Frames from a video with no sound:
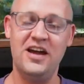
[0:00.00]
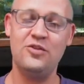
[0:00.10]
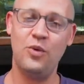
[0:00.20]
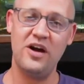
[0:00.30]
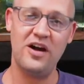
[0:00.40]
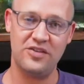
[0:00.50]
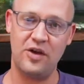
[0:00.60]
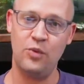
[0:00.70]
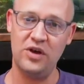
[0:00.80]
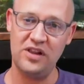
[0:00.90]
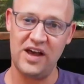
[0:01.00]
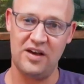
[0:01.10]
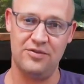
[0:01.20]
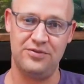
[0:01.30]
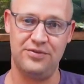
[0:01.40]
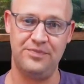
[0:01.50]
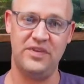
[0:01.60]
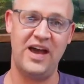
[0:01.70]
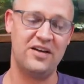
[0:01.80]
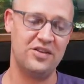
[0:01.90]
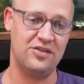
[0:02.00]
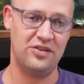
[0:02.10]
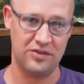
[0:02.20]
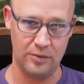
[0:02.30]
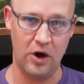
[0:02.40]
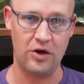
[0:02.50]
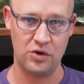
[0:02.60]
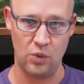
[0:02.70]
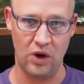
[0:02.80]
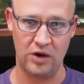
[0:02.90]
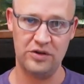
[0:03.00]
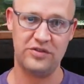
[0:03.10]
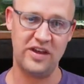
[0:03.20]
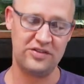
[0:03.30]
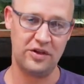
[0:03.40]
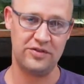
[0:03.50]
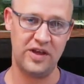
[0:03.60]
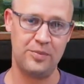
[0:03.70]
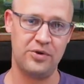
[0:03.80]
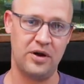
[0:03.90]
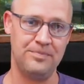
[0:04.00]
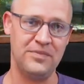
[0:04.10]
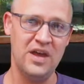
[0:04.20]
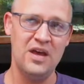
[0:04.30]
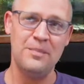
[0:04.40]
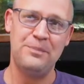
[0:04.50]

In the warehouse, I will have access to some harder water, so that solves that problem.